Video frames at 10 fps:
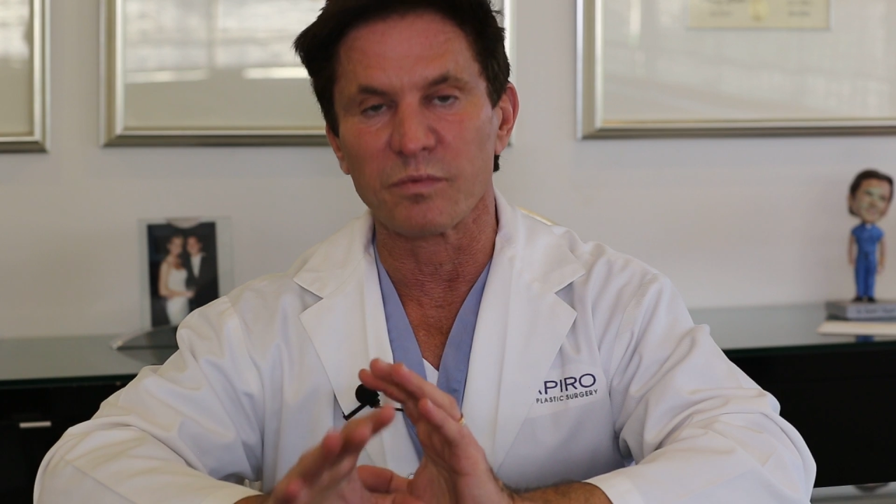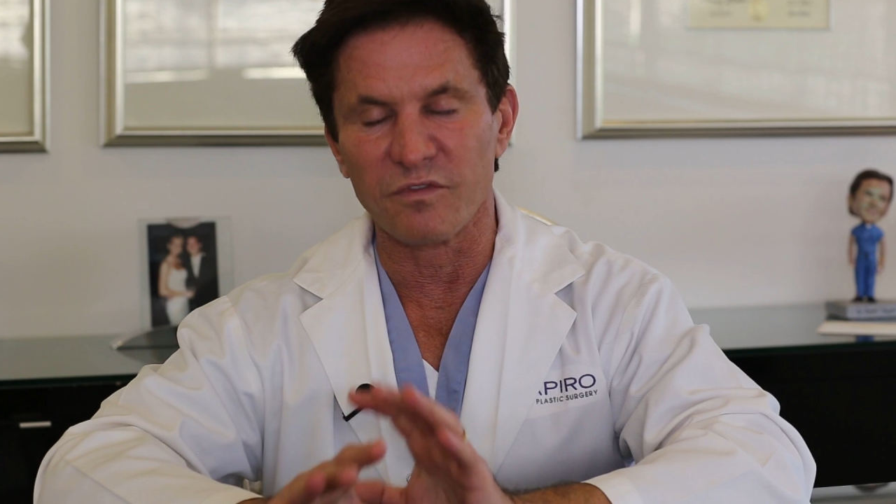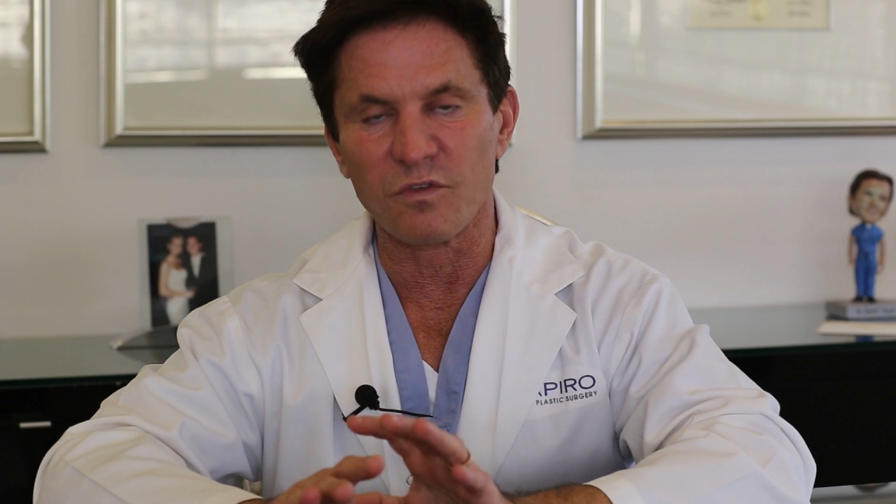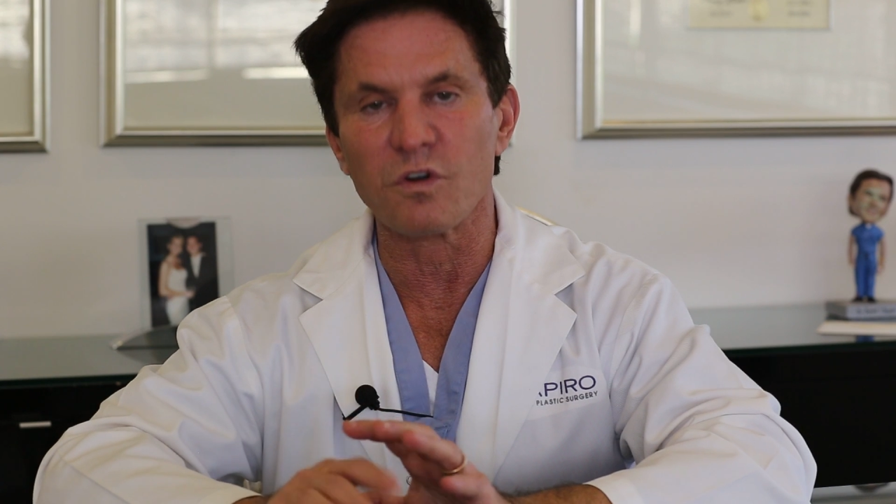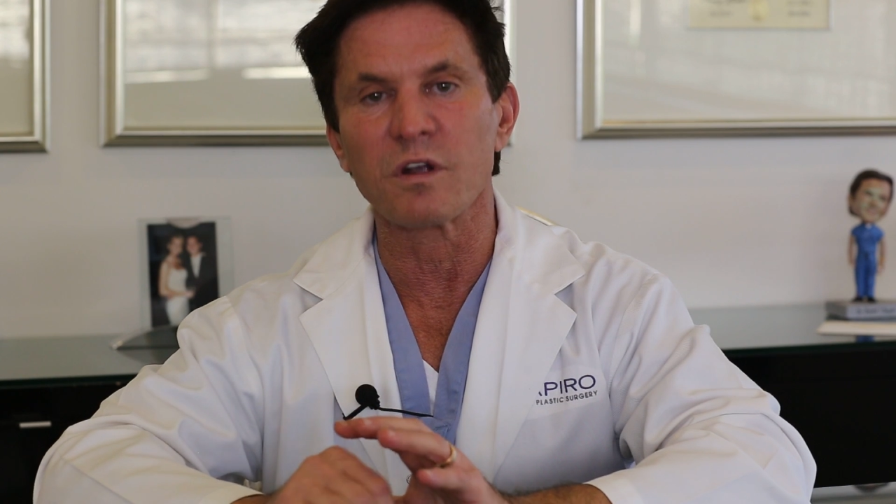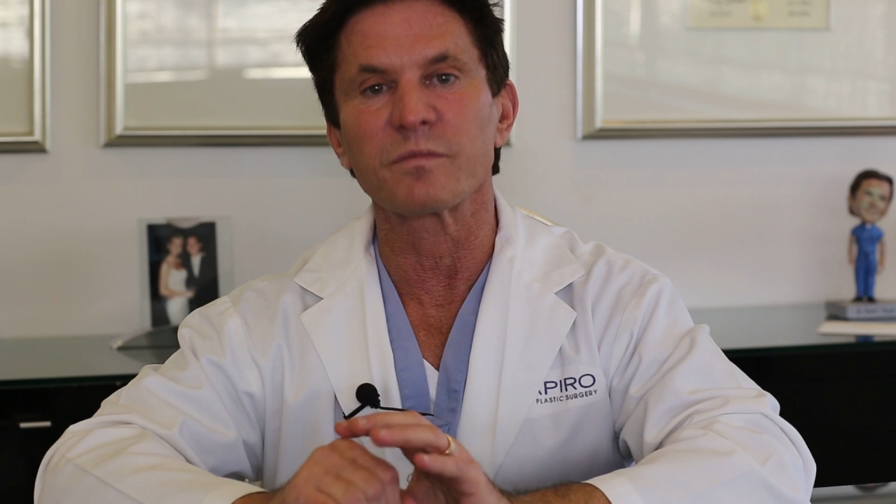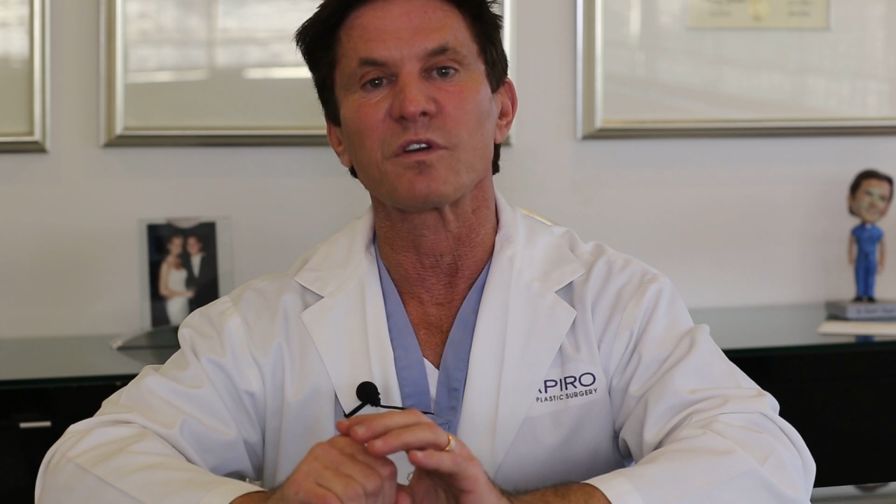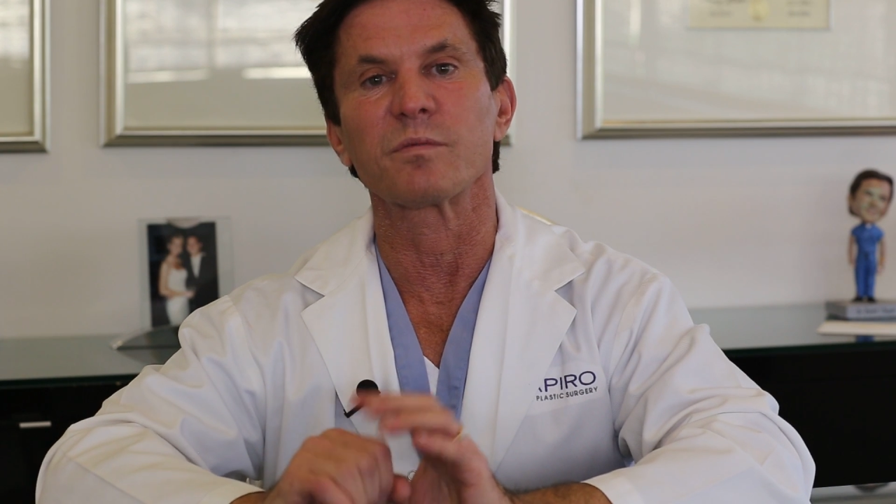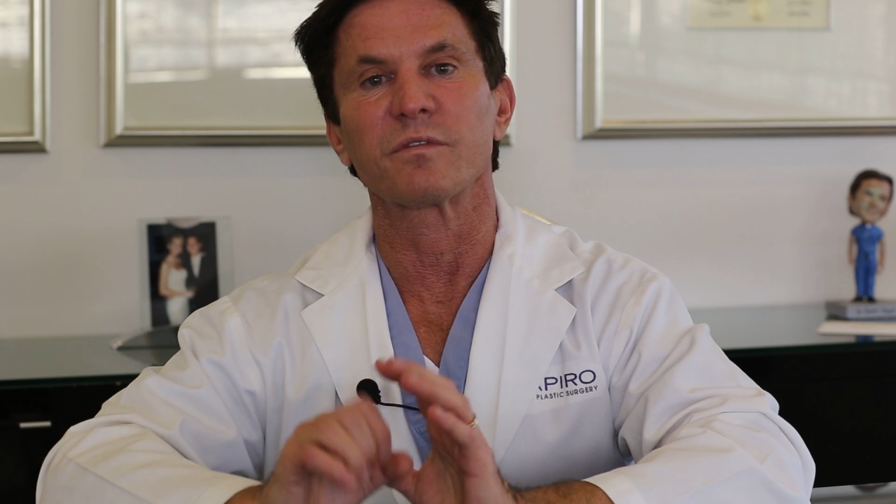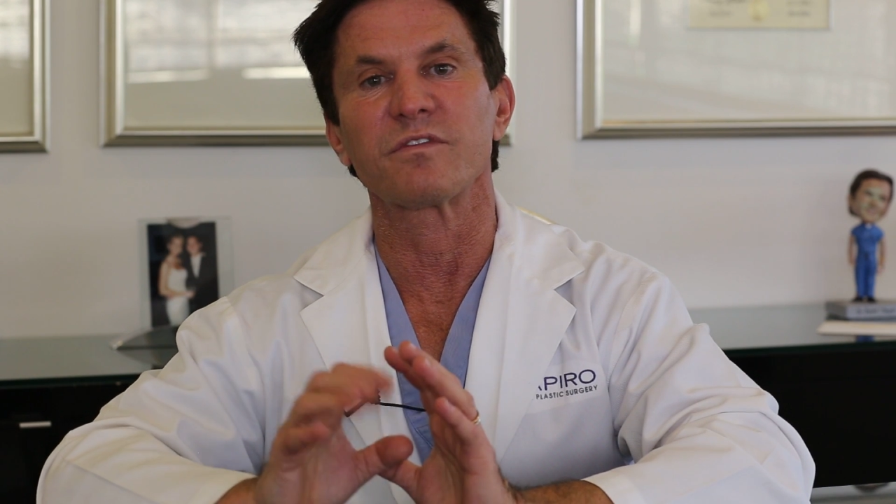performed
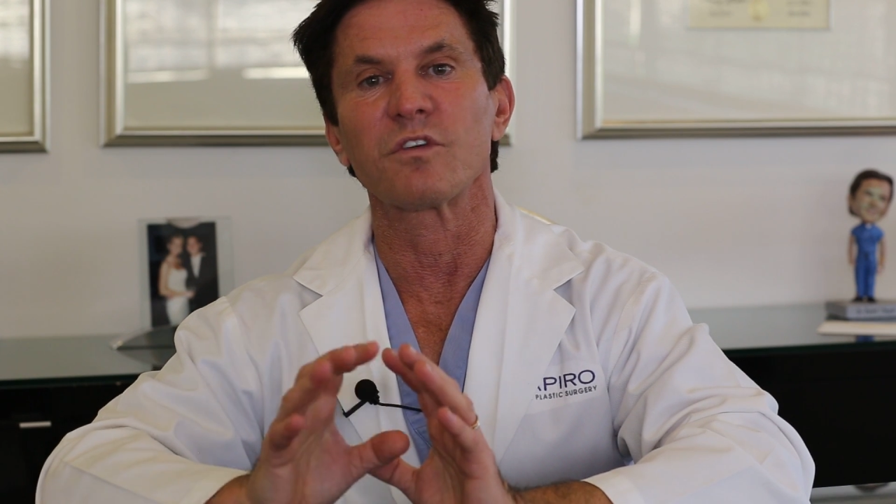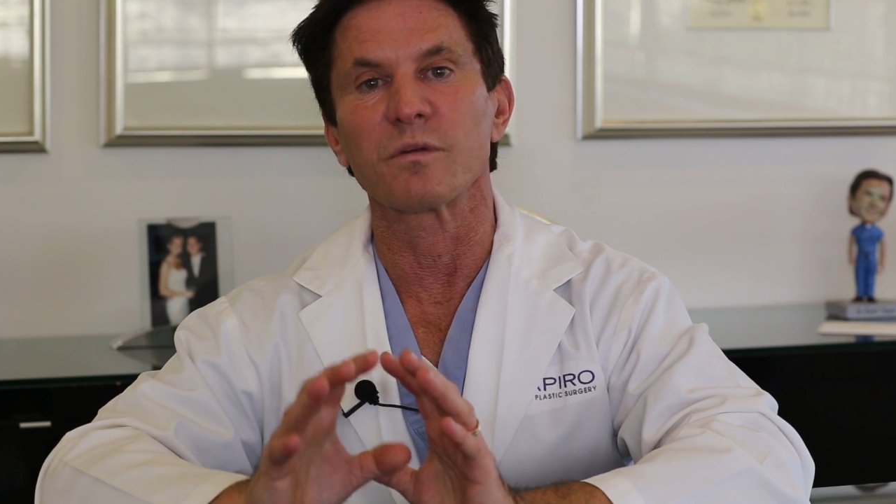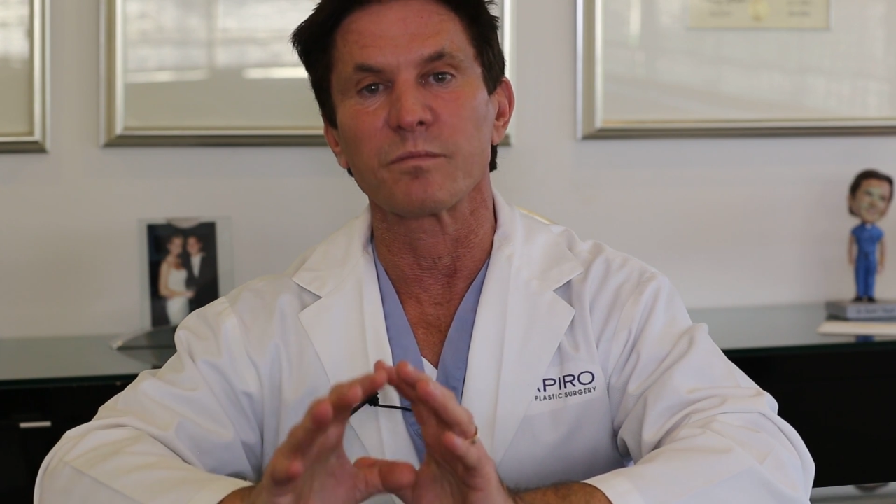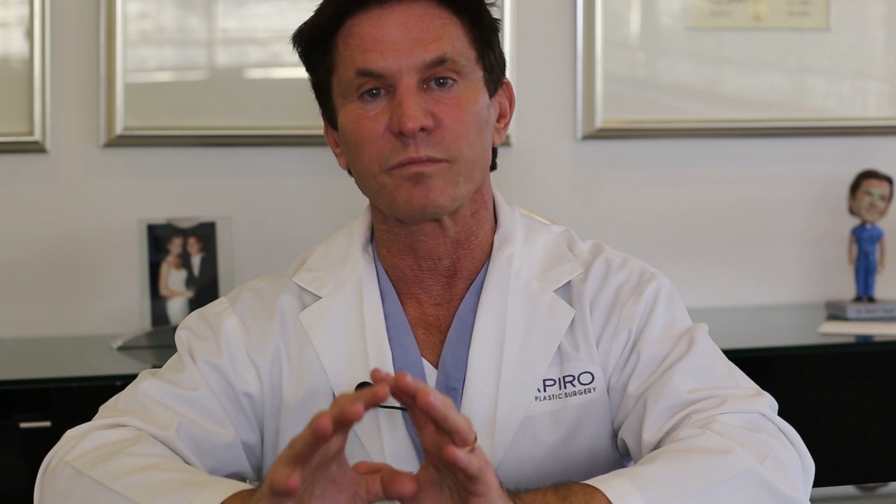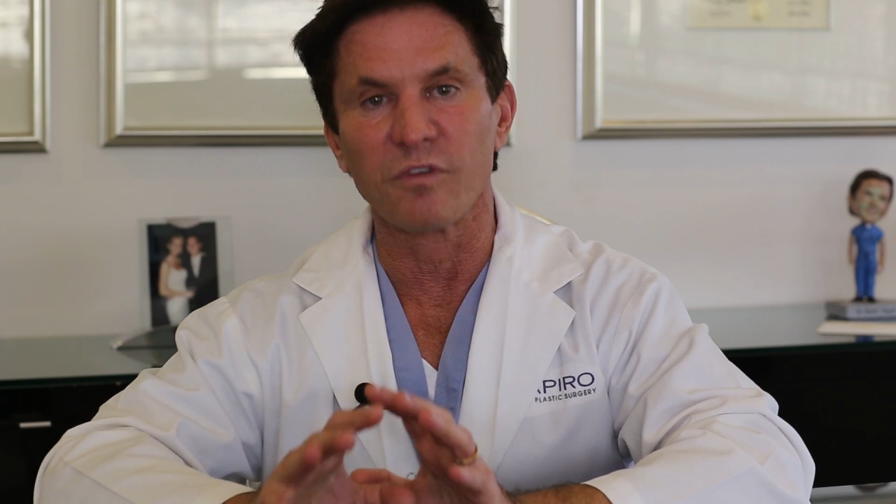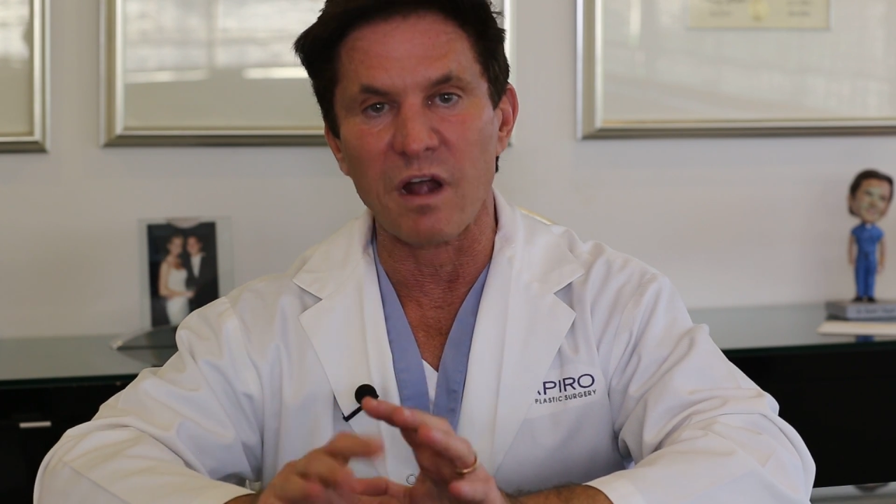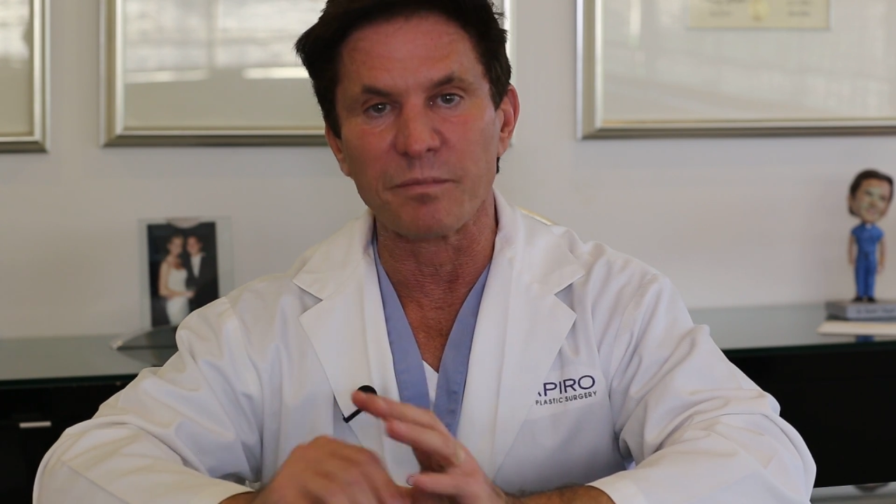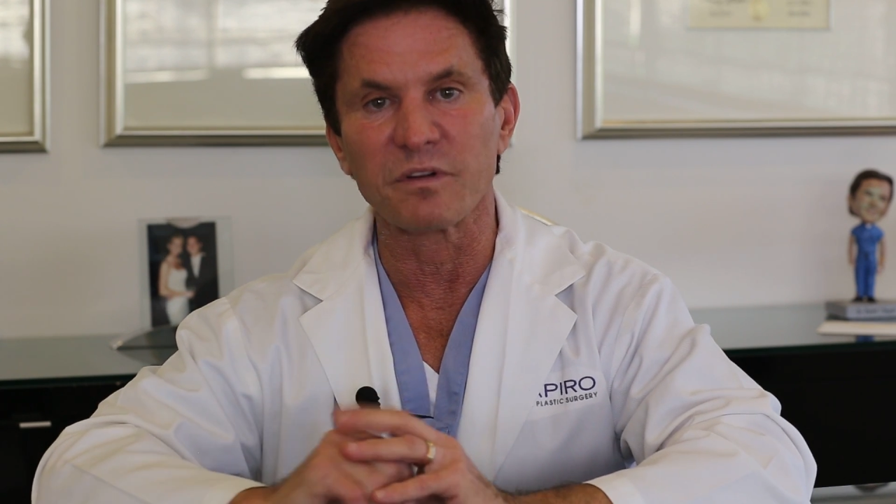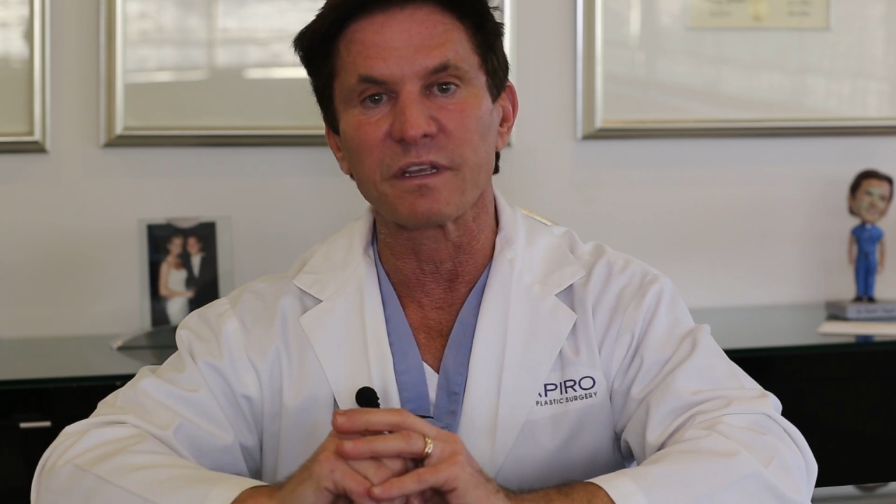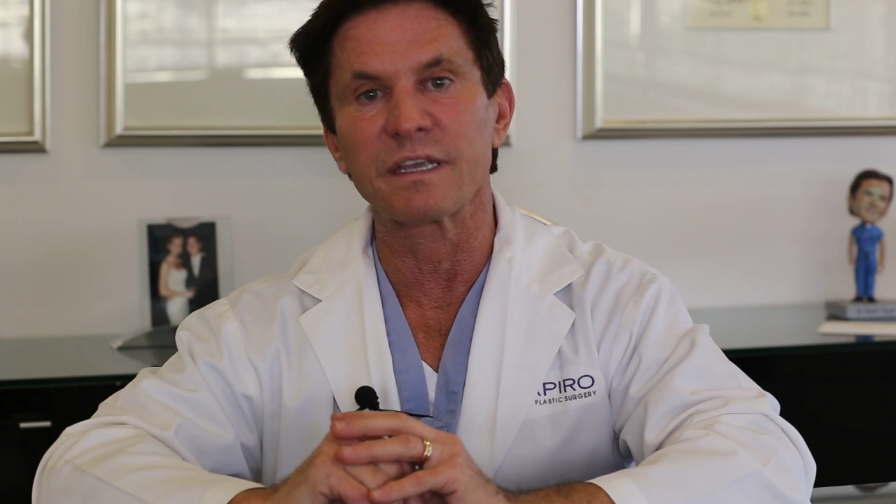or performed
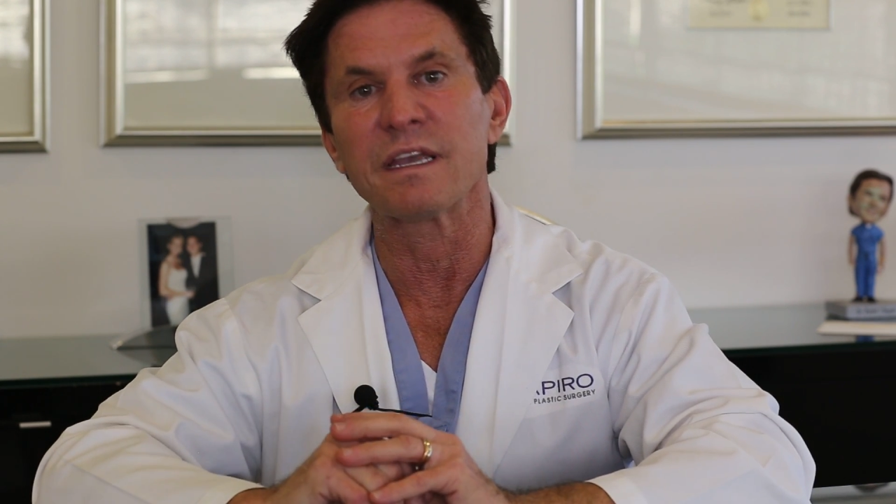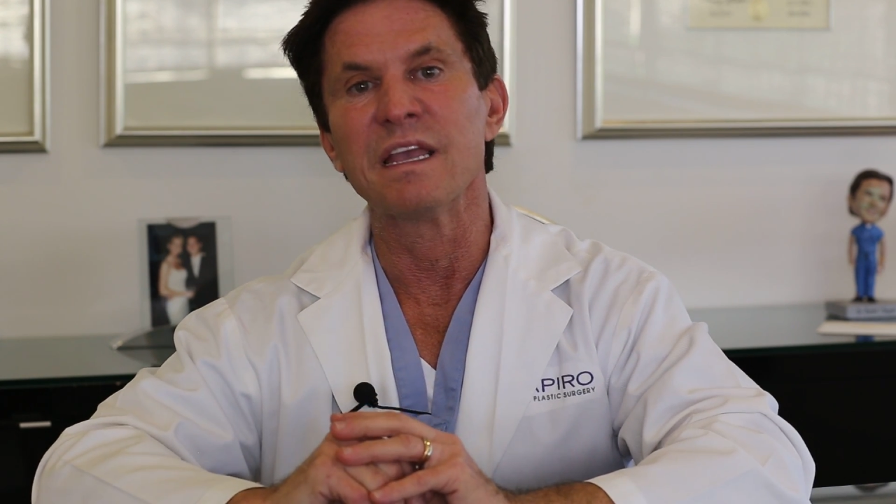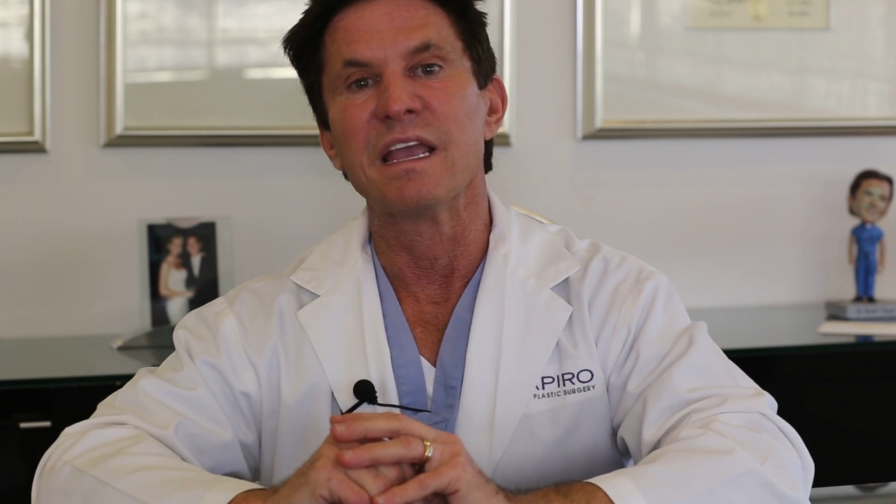properly,